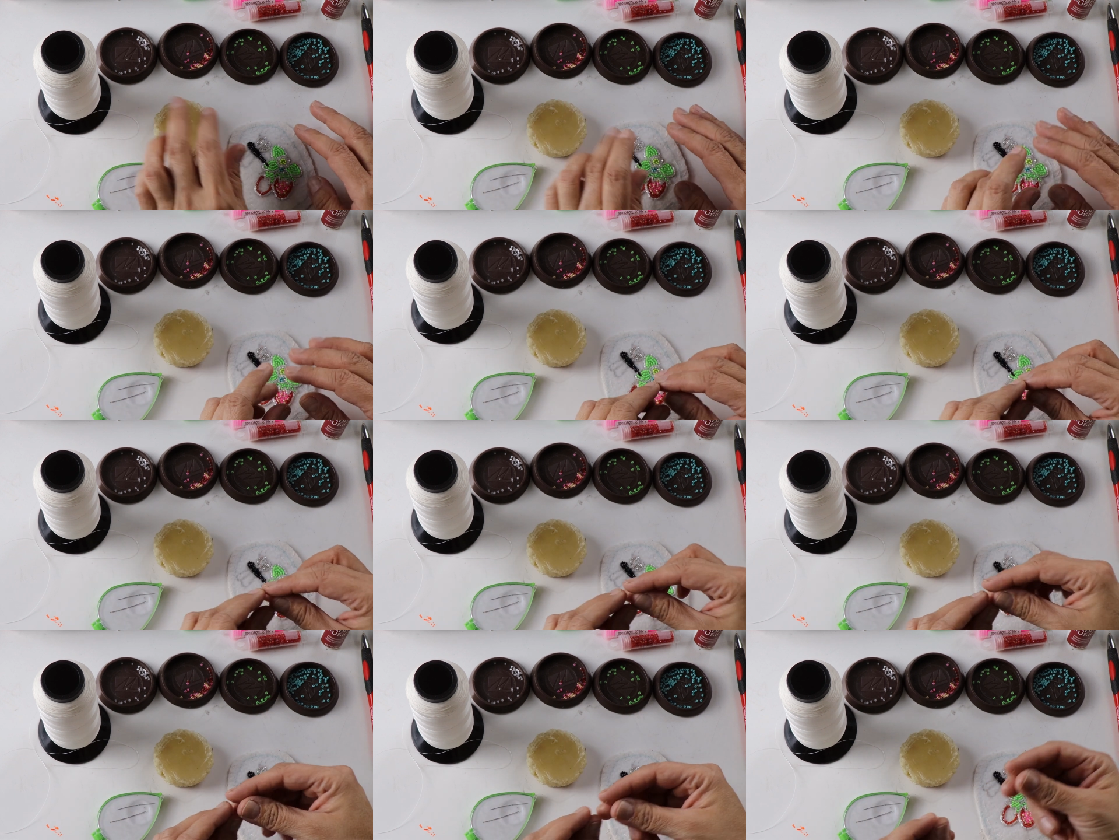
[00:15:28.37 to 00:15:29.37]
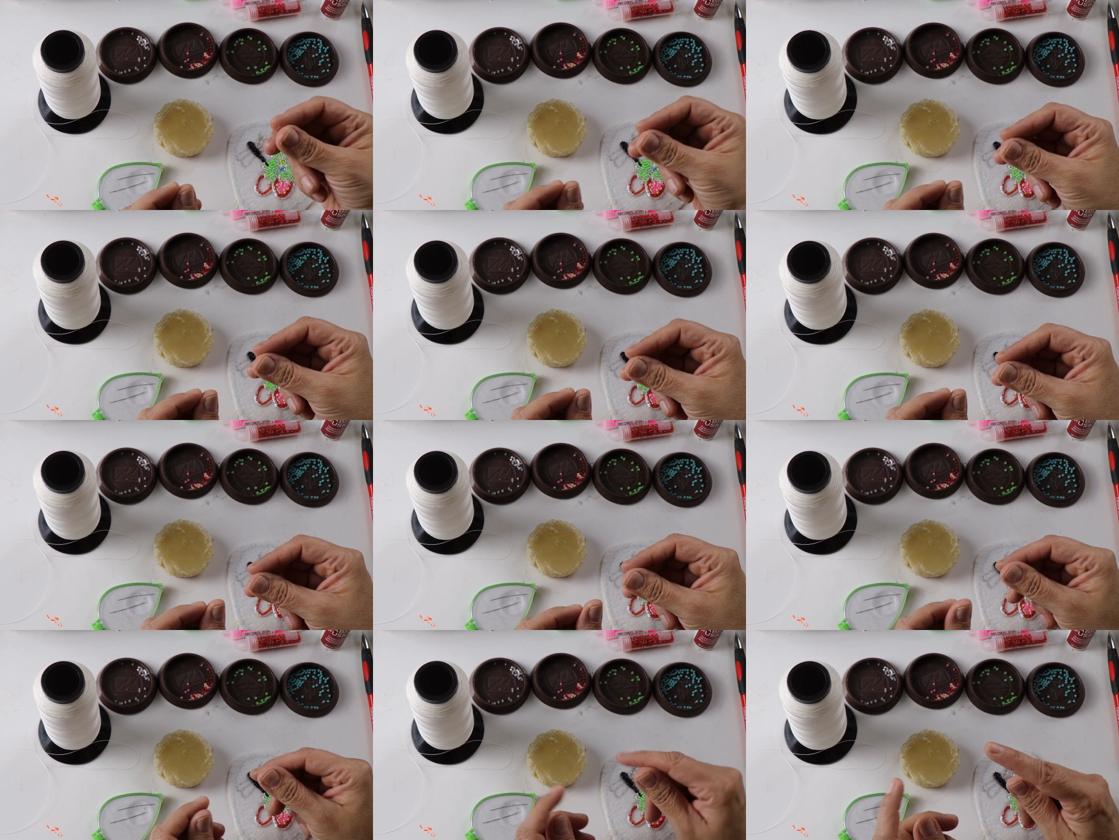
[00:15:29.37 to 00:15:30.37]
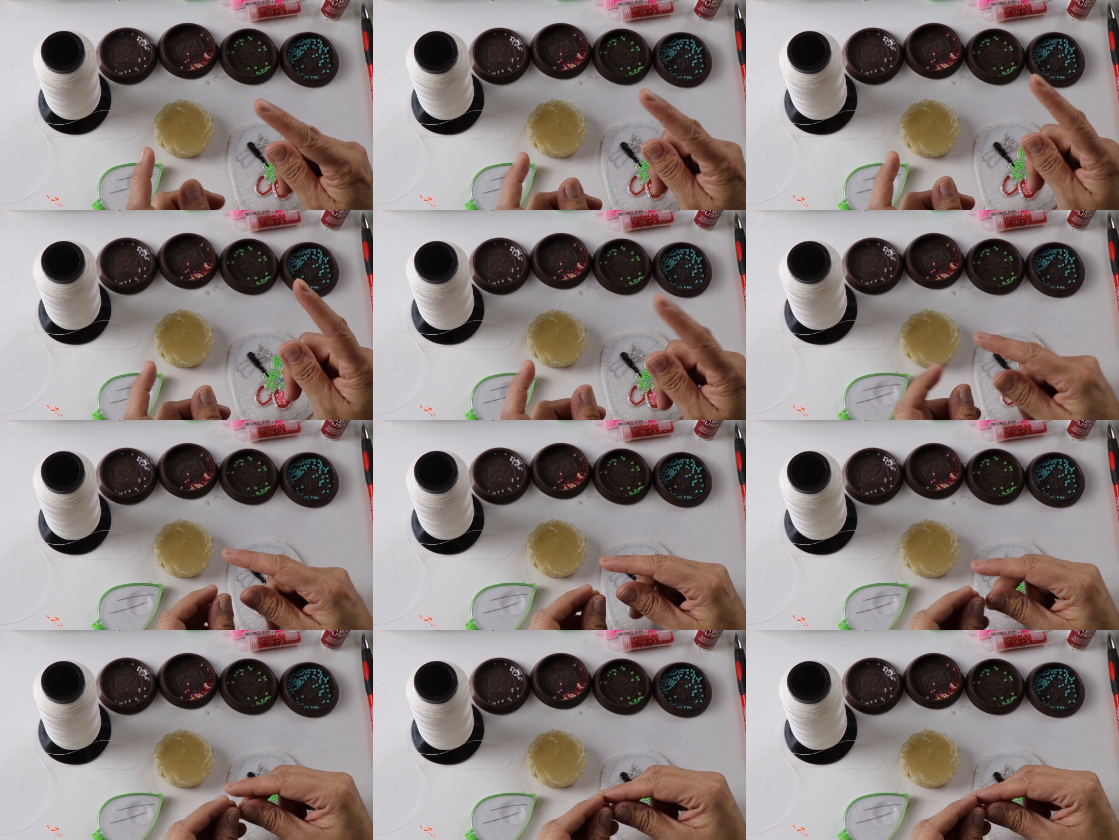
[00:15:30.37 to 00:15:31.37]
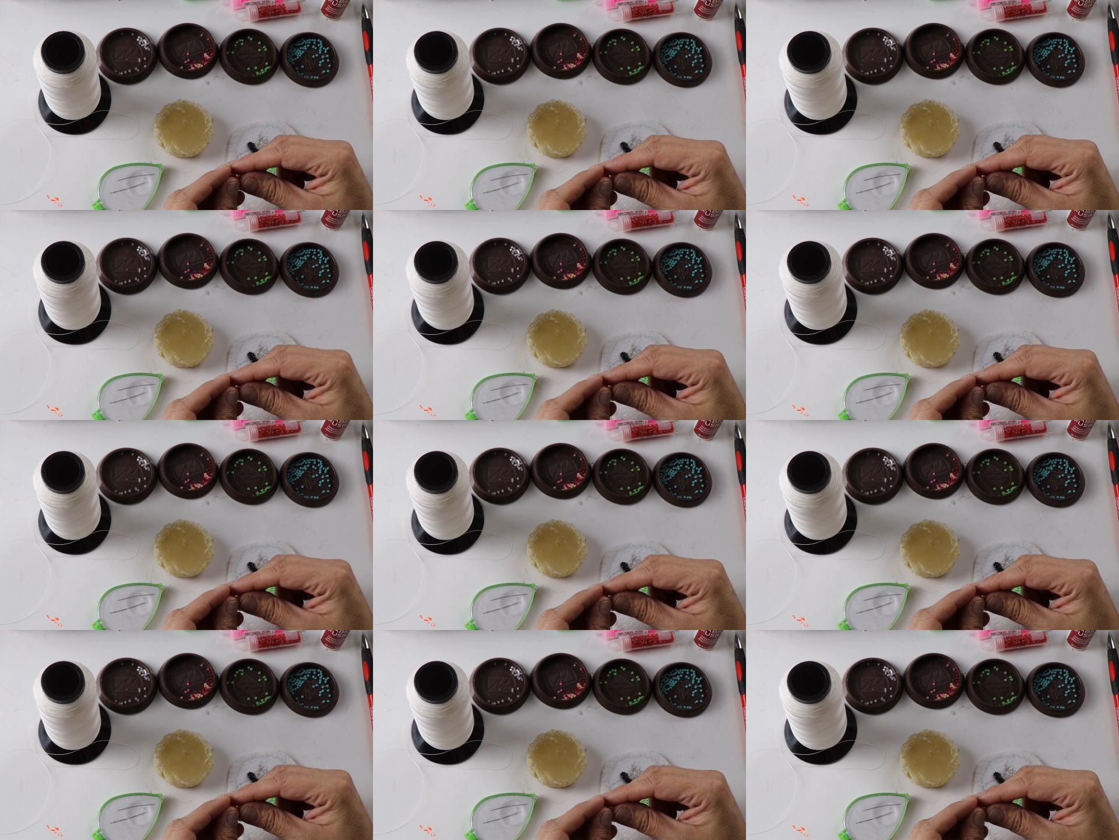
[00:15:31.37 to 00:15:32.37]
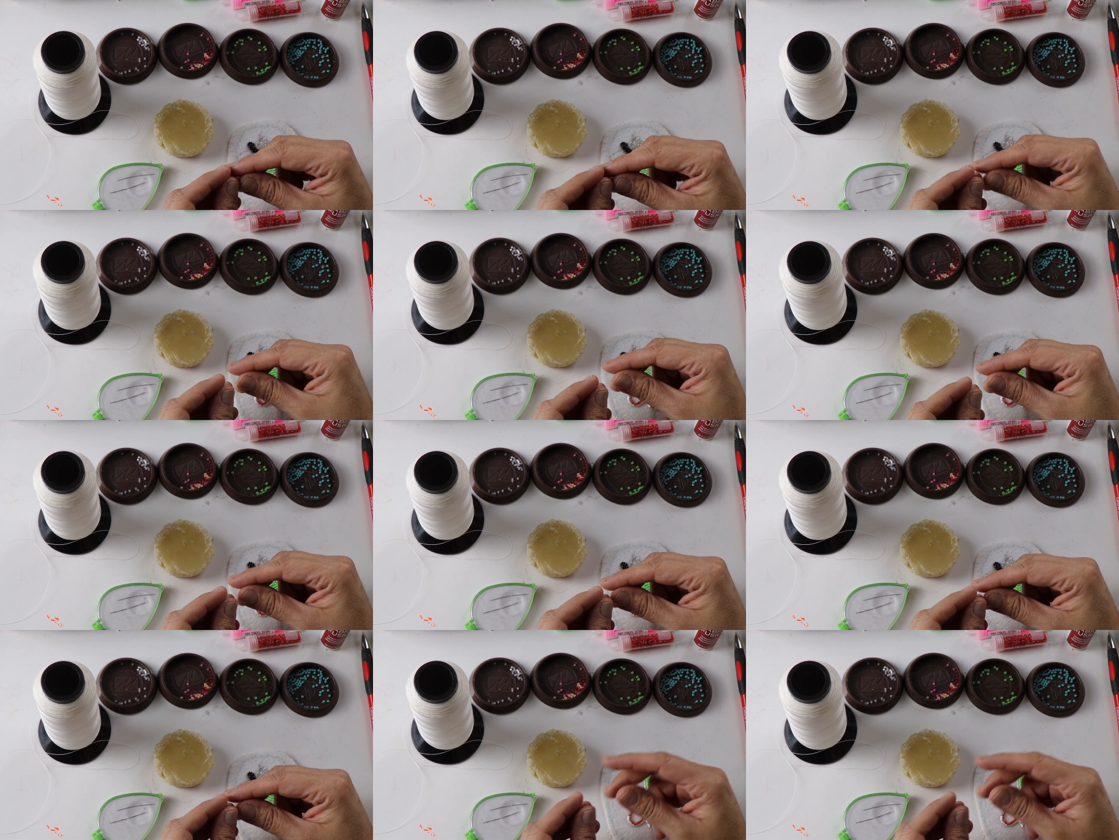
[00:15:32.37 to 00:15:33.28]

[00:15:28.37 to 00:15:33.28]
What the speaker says: (no speaker visible)